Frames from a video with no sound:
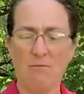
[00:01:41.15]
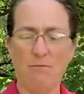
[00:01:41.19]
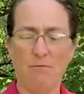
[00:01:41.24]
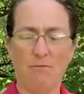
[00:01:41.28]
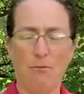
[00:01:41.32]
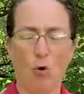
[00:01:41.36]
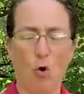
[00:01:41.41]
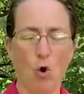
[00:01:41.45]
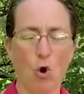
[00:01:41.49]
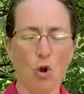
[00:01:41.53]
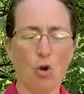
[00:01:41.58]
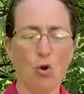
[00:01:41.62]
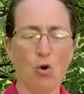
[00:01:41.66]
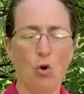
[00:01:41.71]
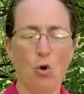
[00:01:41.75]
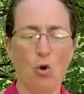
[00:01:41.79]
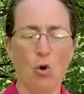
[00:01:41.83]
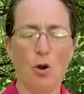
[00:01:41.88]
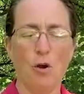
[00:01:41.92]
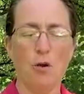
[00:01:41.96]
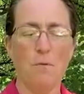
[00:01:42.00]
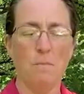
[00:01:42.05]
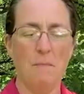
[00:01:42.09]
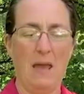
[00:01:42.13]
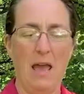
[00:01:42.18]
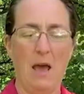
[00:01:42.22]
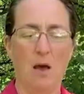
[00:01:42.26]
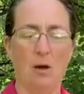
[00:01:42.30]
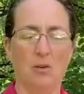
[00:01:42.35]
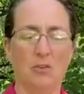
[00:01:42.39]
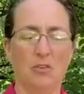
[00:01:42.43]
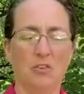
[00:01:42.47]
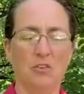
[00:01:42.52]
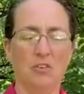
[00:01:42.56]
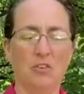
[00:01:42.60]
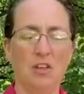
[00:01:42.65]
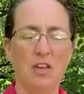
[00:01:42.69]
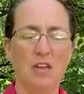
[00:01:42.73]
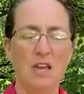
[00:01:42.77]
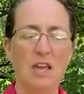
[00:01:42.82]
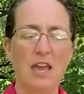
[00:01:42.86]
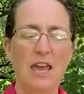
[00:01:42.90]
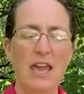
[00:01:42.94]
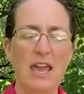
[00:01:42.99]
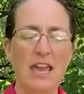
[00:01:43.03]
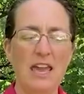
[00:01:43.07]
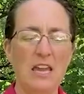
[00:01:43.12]
4 corn mounds,
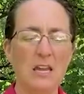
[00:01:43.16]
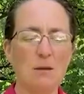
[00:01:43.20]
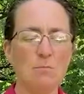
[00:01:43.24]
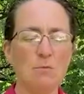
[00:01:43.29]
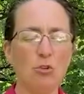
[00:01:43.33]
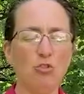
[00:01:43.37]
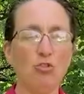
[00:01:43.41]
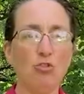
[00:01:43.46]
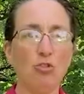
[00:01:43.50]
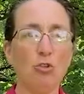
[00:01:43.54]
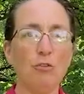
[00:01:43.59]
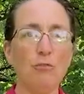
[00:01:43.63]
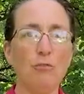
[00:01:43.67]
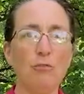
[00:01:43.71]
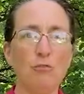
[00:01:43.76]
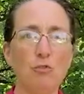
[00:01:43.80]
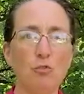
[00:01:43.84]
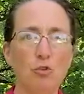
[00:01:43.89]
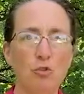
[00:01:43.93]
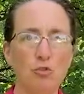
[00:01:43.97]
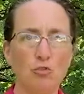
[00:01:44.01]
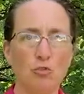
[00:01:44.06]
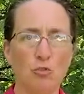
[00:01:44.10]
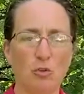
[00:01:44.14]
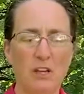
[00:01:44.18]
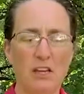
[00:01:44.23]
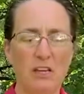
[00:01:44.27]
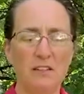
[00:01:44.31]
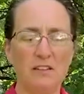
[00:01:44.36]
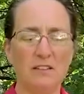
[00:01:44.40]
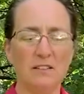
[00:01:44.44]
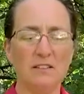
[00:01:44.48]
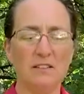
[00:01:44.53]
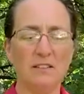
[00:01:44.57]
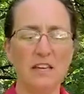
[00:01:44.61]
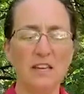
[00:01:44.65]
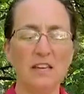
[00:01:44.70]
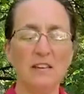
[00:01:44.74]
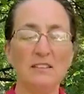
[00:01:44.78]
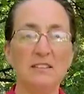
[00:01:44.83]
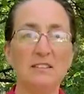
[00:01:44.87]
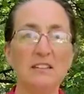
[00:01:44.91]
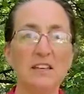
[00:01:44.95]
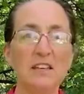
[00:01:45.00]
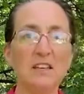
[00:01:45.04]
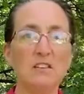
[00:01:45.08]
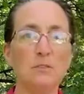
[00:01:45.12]
8 mature food trees,
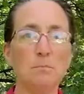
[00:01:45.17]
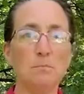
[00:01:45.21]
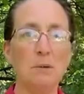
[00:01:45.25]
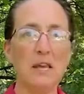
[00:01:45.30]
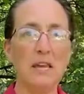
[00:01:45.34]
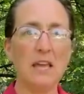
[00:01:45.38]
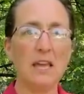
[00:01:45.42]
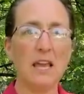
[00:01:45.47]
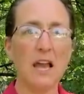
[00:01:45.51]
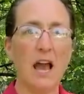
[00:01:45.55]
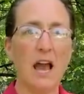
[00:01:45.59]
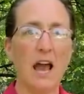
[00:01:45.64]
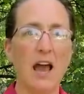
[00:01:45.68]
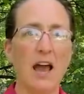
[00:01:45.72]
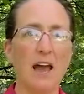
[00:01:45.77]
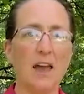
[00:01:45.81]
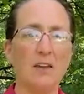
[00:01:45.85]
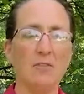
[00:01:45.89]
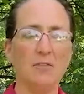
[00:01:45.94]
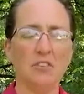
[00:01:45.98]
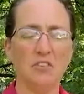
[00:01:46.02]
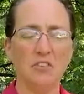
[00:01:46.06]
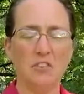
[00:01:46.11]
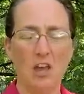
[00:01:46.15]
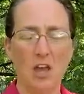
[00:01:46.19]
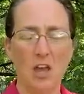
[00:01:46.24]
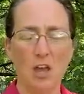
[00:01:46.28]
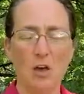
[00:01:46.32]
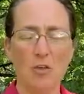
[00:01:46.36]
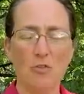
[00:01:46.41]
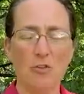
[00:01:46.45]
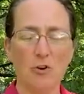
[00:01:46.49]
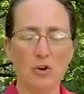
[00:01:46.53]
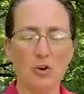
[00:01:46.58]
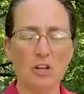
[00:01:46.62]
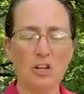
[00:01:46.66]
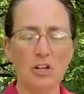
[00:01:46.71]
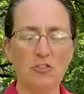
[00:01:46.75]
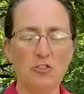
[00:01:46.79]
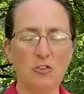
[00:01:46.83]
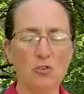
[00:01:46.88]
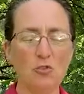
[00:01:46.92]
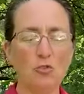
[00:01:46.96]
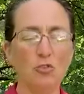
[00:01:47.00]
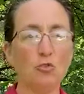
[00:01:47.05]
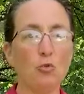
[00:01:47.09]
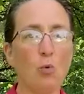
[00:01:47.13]
6 beehives,
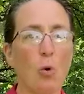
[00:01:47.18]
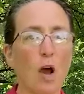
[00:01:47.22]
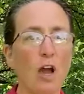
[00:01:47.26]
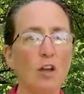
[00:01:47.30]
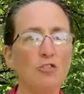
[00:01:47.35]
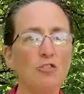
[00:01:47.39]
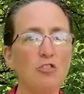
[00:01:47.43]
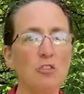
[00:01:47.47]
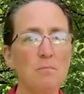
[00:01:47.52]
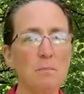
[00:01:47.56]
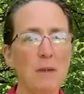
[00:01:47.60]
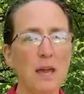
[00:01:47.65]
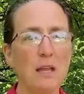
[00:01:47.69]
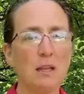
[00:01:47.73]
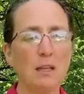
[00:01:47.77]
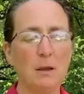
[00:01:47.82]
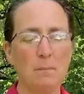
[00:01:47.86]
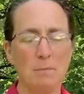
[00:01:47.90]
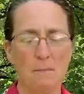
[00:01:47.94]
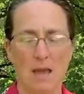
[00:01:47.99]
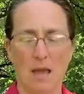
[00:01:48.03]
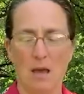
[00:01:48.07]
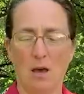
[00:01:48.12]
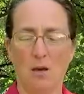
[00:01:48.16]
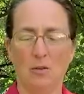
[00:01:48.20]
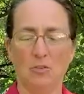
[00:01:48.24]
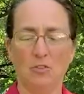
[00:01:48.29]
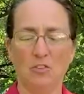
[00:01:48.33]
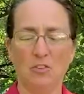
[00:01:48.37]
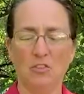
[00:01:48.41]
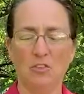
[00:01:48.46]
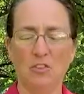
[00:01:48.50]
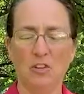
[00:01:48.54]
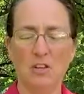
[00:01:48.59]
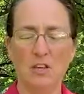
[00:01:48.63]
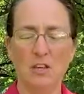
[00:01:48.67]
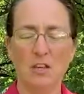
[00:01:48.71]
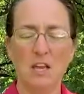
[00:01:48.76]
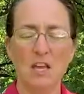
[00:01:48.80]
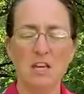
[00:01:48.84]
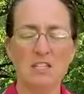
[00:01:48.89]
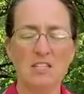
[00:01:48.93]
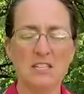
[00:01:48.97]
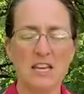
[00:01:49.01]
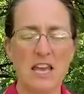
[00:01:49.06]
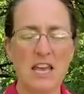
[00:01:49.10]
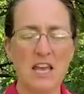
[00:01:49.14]
32 squash and melon mounds,
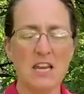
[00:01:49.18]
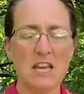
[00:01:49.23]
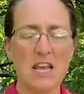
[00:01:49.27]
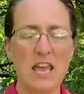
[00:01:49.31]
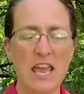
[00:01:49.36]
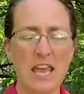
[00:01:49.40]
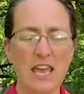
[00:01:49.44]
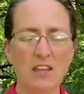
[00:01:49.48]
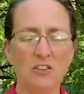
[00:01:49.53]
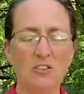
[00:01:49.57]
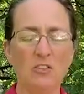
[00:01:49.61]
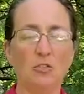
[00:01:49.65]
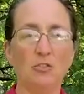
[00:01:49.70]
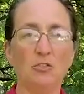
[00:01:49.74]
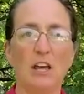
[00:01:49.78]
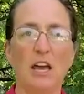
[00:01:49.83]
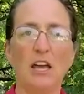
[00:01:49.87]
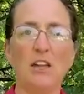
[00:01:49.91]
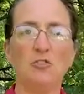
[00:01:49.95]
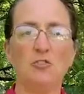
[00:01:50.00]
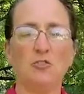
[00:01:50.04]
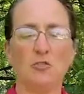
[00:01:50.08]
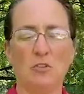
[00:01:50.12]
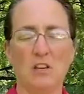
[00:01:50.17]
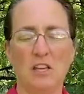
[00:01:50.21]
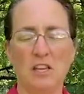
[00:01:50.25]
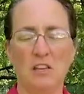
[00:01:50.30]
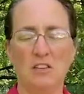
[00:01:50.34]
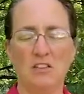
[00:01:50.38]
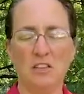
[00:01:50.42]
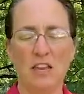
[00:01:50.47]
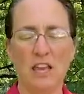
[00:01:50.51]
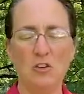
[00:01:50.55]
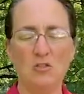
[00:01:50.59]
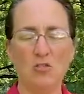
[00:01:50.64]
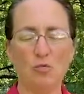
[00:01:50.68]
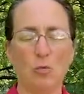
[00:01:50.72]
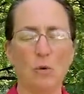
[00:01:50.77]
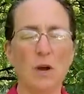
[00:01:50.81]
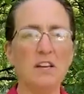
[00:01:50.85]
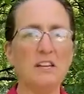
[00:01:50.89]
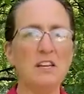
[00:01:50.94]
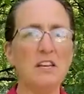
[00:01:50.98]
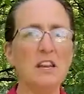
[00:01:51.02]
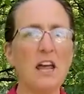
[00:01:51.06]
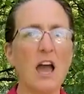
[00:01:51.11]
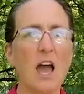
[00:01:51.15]
10 hazelnut trees, and
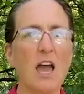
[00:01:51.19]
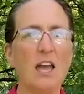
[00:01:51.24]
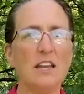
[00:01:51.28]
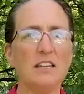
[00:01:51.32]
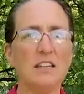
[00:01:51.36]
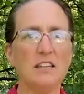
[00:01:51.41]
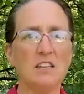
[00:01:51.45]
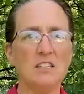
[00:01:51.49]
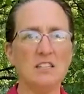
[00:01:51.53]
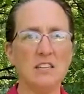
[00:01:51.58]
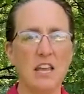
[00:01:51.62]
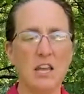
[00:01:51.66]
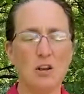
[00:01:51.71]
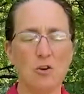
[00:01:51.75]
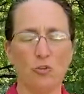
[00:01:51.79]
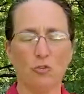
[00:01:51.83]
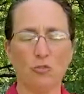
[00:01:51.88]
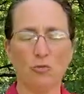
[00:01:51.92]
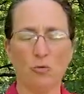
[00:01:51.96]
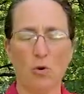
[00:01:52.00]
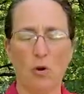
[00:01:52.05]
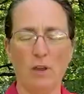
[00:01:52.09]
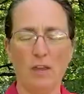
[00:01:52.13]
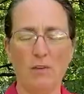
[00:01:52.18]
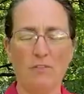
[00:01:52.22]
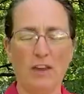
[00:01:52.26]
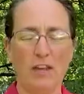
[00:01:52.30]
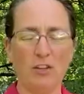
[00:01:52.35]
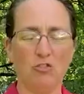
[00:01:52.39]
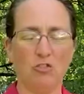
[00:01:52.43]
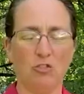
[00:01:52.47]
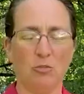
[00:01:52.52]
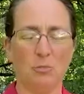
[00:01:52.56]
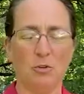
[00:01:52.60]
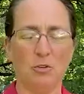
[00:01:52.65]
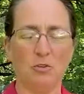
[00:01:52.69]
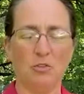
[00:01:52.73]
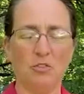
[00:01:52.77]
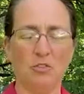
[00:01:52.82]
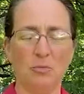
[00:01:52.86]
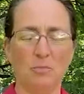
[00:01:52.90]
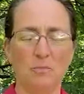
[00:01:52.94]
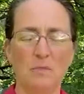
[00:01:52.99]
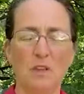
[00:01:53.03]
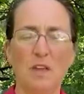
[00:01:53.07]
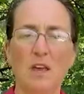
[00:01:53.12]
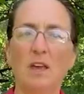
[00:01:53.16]
29 containers growing
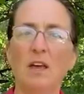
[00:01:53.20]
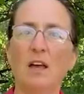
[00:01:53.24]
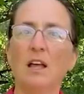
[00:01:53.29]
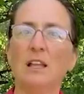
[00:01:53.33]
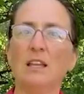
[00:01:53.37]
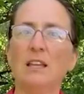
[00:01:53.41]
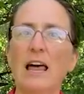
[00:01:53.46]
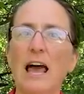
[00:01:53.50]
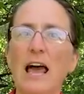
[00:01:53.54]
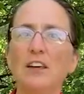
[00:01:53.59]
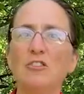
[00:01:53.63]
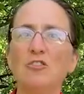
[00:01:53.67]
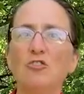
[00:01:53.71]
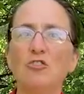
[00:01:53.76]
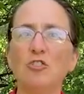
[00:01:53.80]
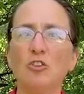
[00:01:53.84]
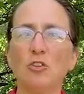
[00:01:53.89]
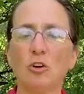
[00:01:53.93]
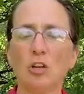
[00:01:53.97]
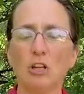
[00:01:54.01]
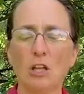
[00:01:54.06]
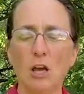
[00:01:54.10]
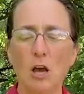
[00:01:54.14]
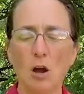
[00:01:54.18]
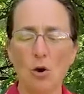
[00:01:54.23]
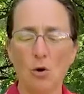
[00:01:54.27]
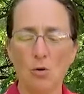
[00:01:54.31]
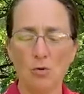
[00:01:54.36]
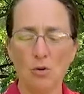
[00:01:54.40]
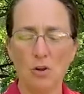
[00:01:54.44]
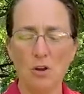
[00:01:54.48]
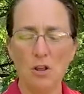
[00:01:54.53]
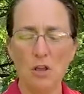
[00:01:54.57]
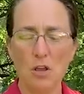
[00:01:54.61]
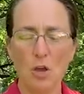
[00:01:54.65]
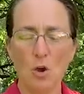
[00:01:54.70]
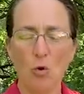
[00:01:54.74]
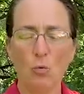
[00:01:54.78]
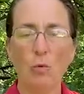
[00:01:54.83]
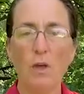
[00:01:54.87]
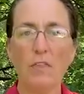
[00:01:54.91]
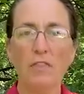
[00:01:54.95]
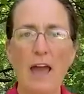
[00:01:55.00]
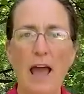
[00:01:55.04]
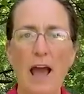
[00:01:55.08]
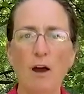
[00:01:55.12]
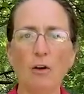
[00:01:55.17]
vegetables. Last year alone,
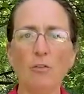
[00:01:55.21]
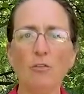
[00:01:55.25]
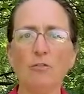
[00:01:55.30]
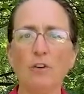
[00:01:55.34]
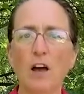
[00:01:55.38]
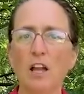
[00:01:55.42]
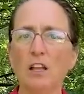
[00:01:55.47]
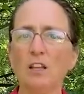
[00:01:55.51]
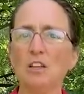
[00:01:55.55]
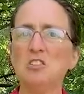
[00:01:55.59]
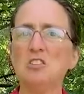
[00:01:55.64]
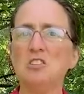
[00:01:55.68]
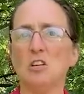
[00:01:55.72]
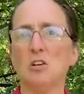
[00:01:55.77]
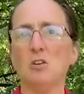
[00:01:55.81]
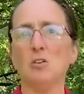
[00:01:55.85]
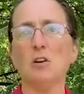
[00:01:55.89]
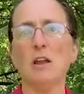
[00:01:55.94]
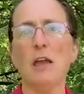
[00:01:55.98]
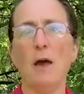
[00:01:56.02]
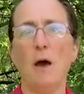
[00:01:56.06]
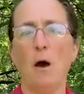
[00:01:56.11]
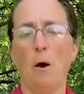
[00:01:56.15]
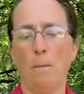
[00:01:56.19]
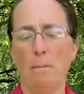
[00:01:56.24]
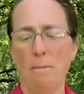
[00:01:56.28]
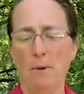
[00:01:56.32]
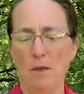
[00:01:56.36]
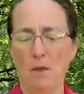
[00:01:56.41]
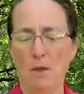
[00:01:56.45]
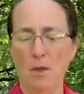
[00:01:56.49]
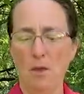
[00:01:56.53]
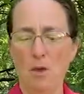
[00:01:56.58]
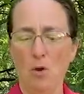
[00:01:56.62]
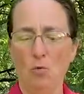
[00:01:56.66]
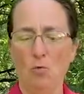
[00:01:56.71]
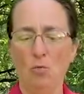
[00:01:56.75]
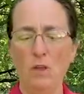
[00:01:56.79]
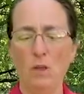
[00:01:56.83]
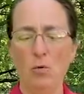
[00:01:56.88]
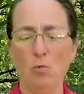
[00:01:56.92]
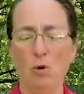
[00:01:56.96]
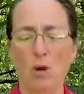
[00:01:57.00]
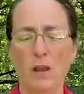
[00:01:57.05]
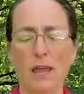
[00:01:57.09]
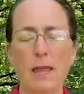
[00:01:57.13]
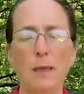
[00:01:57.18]
without volunteer help, we
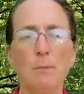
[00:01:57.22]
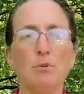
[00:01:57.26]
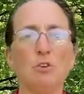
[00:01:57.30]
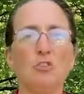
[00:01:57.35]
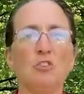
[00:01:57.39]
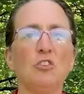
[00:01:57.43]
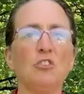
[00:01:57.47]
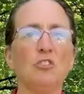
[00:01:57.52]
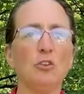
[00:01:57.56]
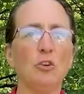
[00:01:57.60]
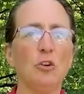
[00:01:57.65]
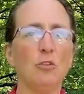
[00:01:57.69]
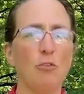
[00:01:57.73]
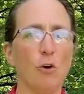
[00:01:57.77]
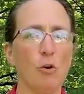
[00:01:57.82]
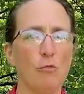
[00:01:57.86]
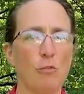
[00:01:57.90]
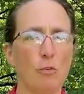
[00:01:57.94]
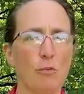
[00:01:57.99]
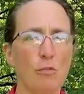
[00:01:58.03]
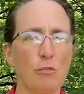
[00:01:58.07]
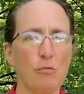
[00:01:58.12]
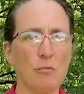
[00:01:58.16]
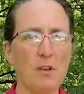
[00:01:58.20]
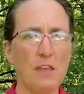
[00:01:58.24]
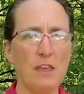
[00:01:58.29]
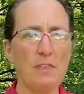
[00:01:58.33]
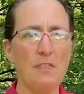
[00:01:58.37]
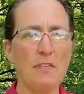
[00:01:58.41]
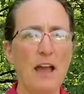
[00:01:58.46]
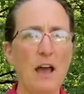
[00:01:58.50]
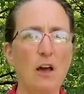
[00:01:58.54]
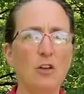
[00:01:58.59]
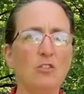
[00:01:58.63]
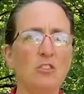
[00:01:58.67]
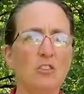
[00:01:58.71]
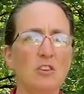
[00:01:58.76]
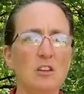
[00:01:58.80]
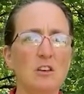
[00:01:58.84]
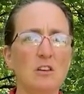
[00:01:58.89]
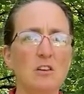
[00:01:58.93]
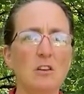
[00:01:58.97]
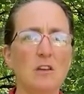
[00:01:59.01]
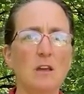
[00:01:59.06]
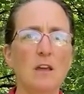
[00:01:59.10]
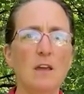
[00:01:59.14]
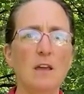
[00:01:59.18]
were able to serve over
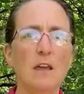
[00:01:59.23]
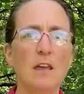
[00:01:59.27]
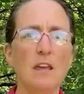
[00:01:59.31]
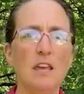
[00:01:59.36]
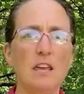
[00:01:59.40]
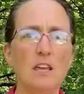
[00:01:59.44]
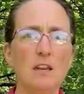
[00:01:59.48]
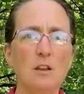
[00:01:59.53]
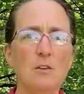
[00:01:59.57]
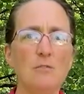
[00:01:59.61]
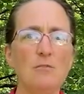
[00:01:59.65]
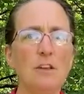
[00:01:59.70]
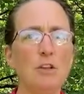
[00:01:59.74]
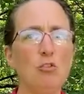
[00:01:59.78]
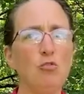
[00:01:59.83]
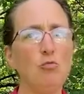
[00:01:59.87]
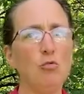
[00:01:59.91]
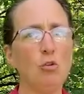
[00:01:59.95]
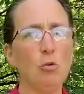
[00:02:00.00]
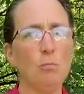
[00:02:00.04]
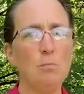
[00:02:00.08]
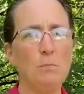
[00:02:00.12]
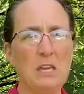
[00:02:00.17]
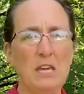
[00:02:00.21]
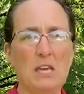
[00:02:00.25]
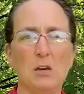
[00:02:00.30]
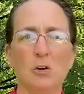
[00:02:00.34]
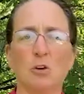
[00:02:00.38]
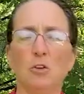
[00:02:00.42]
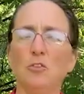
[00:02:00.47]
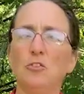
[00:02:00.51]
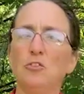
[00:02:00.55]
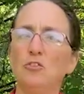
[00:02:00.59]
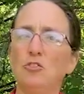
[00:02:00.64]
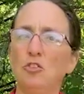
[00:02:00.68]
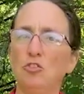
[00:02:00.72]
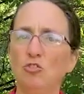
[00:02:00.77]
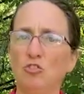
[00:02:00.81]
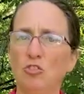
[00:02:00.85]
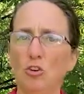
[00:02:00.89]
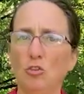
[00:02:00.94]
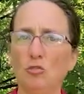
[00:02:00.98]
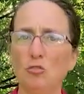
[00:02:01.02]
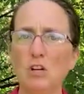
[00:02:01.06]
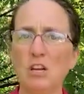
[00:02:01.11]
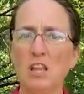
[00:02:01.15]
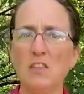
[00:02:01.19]
3,000 individual meals to
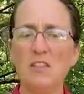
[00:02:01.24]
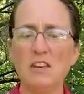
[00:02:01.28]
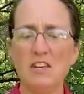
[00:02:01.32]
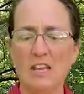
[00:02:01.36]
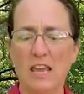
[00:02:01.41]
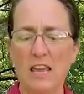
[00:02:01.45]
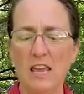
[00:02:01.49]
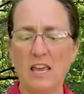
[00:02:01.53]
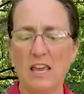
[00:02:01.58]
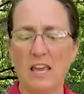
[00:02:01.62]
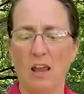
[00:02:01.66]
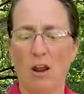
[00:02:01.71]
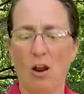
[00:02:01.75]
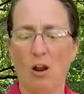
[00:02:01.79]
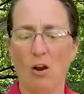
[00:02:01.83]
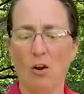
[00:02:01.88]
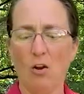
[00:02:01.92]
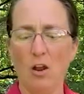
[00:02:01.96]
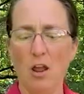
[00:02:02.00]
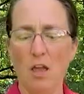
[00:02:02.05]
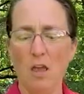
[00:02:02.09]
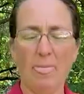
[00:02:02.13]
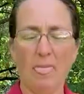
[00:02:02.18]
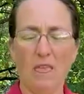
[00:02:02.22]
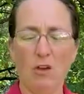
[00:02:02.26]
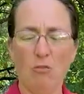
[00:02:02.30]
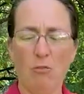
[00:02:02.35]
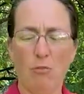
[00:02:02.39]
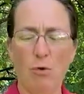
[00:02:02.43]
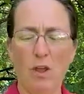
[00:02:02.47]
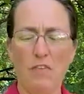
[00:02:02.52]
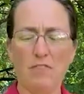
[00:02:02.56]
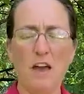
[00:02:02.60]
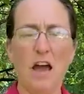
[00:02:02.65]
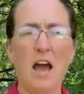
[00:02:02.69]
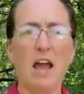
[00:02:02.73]
children in the daycare with